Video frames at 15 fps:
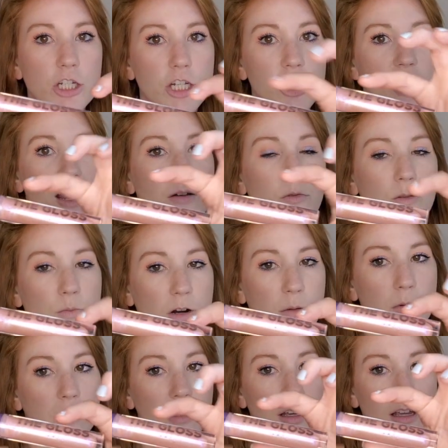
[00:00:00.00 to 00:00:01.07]
shade with
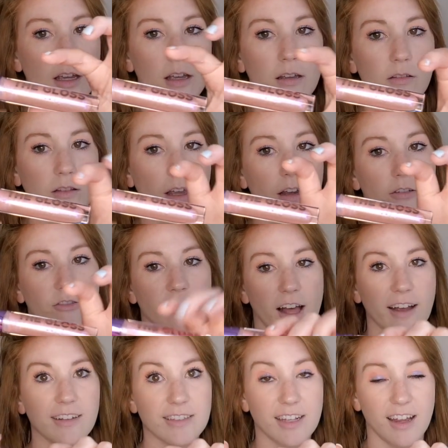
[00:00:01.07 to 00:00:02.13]
purpley like
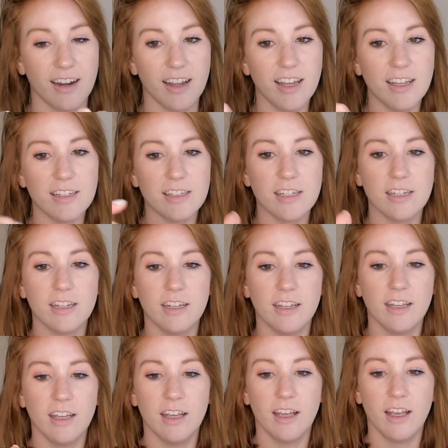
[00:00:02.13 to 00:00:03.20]
flecks in it,
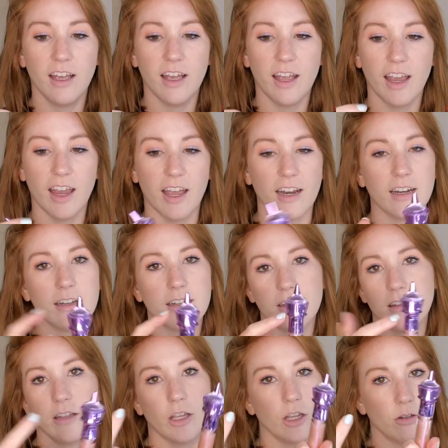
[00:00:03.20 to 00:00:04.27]
and
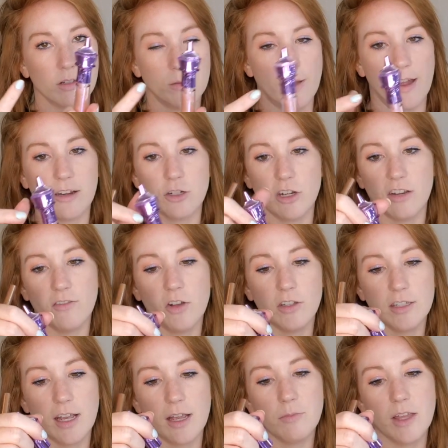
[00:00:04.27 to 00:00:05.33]
the cutest packaging of all
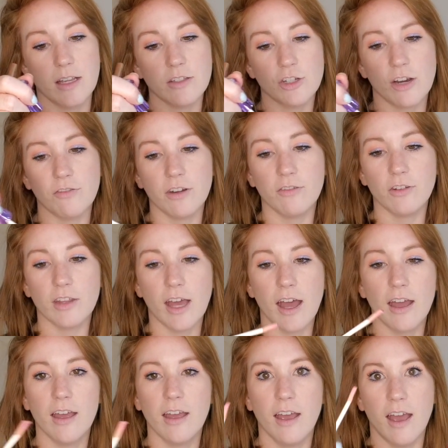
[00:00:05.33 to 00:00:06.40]
time. Thanks, Jeffree, for that.
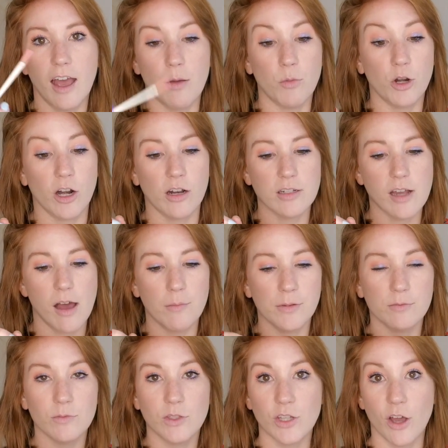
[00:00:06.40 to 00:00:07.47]
And put it on top.
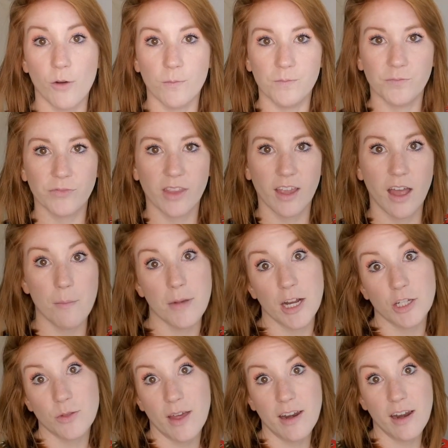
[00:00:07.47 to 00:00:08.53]
So I'm gonna
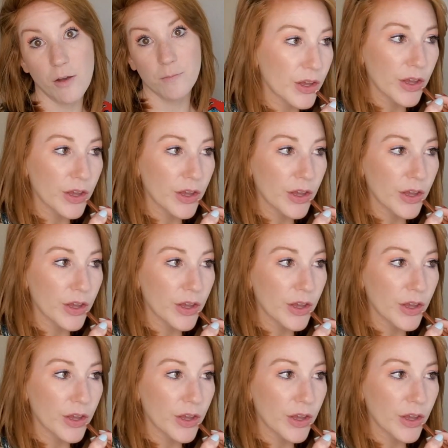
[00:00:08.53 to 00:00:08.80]
do that now.